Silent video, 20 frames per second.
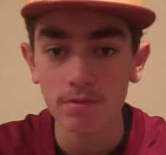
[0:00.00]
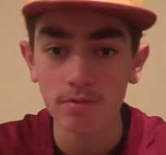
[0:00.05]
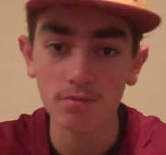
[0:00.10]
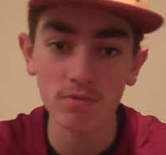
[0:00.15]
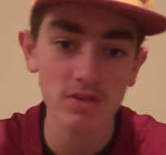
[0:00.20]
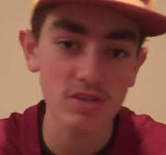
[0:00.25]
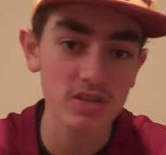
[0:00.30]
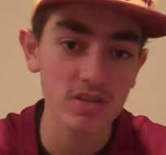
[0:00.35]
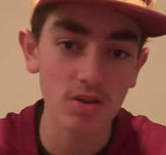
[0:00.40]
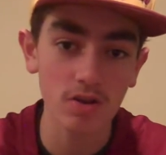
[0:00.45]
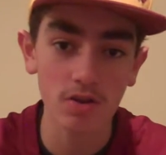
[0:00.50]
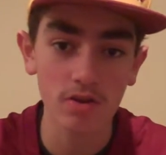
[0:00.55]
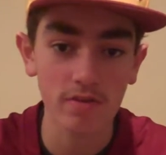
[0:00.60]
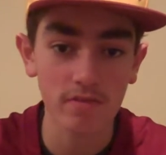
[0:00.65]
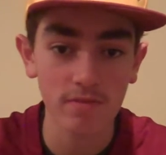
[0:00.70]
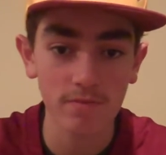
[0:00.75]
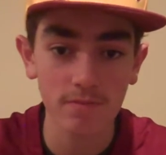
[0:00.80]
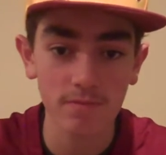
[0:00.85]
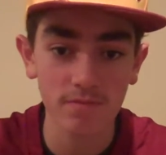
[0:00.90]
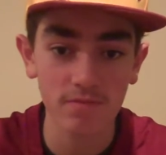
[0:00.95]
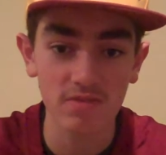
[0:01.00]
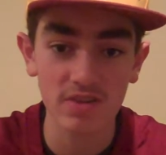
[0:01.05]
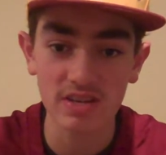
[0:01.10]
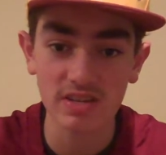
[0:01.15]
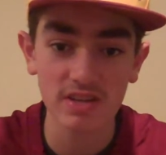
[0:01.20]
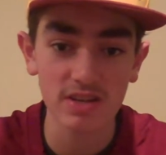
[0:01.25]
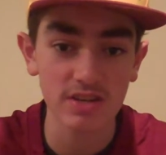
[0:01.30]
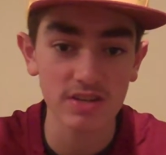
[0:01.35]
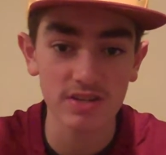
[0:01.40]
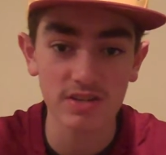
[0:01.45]
It was still a
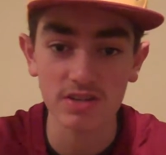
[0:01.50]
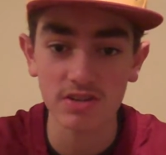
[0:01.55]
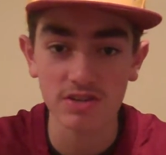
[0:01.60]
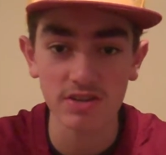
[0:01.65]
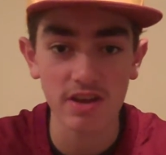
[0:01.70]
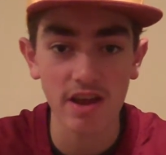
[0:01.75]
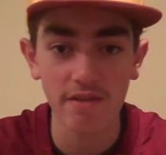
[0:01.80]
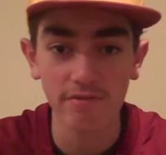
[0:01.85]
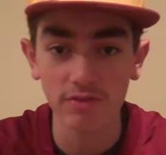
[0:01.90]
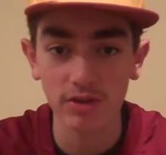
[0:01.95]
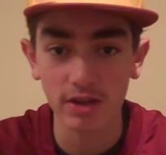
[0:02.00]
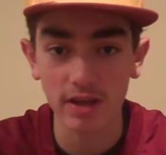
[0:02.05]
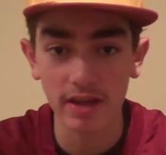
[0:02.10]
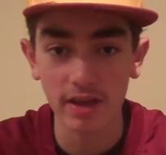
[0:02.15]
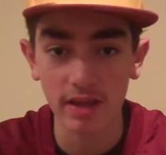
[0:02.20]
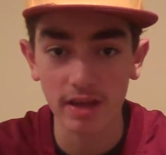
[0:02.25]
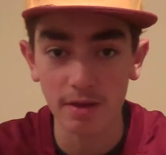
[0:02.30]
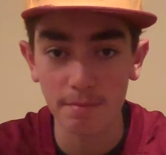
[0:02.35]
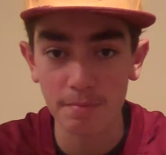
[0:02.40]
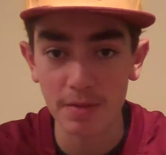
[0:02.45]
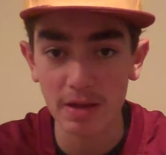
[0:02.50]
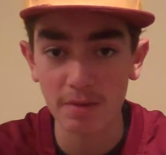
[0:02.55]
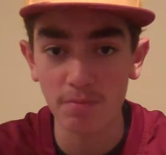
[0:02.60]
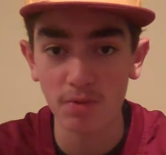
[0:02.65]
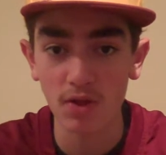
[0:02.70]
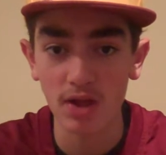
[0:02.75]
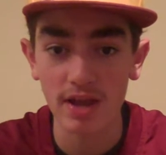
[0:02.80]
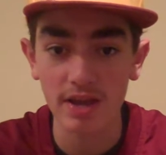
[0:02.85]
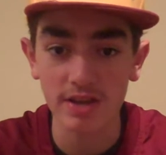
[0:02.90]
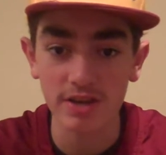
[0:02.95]
risky decision after getting a big
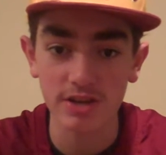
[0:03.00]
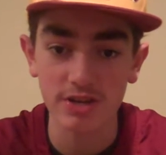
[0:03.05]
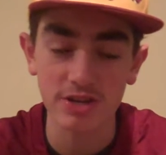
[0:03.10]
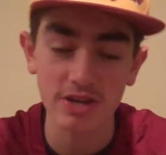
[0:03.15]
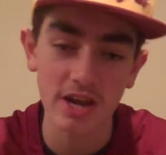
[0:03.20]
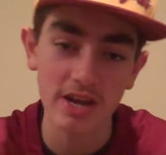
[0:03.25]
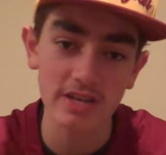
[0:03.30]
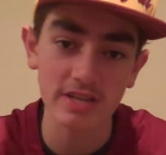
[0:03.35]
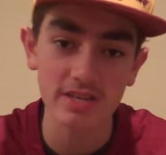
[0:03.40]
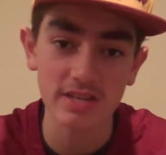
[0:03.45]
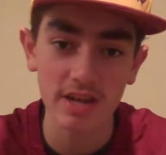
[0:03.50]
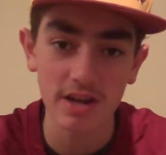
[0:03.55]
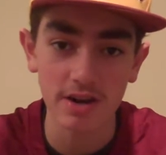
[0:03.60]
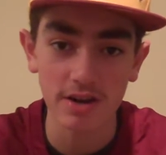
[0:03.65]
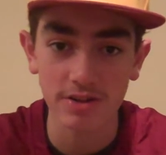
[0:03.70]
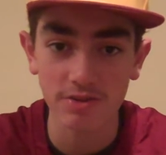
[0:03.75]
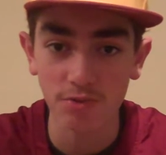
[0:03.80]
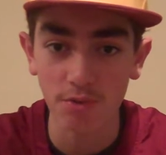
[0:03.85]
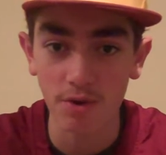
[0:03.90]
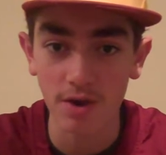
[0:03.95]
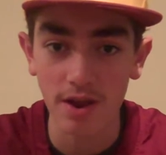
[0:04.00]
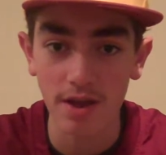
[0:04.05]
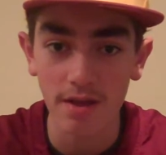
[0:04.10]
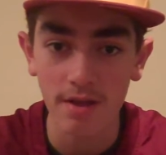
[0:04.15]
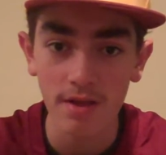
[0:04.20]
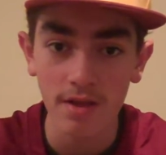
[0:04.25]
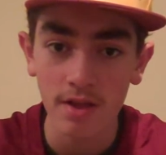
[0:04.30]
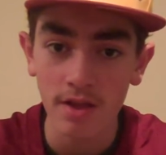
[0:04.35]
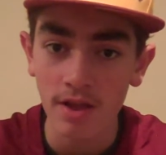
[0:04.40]
play into Giants territory.